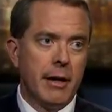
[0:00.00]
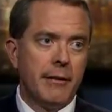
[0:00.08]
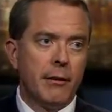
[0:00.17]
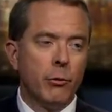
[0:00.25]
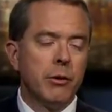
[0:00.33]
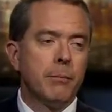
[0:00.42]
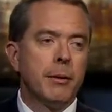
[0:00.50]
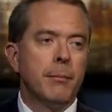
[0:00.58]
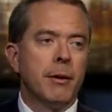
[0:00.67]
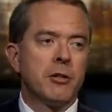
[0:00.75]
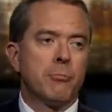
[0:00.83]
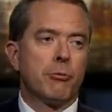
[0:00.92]
And there wouldn't be
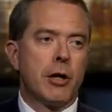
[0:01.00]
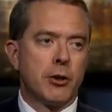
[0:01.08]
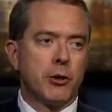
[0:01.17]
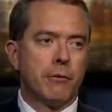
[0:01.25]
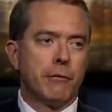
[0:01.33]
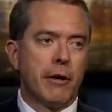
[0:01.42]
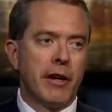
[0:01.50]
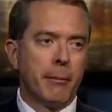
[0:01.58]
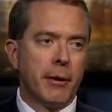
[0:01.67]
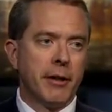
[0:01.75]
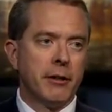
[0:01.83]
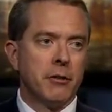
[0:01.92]
much pressure for
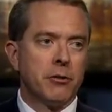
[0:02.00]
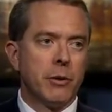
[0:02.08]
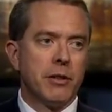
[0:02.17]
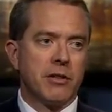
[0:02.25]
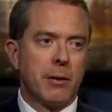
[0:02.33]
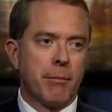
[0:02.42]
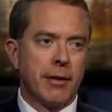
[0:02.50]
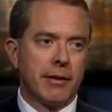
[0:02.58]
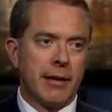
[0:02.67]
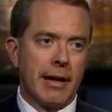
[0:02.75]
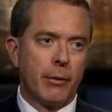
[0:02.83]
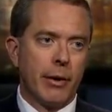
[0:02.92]
anybody to treat something
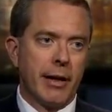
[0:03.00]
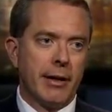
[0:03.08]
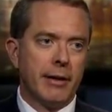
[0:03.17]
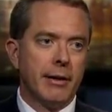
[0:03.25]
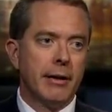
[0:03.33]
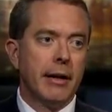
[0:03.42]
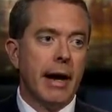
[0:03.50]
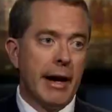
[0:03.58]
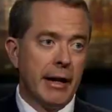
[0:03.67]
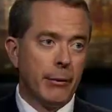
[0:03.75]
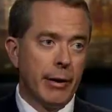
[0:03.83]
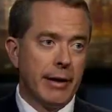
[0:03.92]
that way
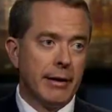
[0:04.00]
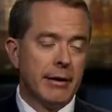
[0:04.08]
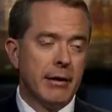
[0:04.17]
anyway.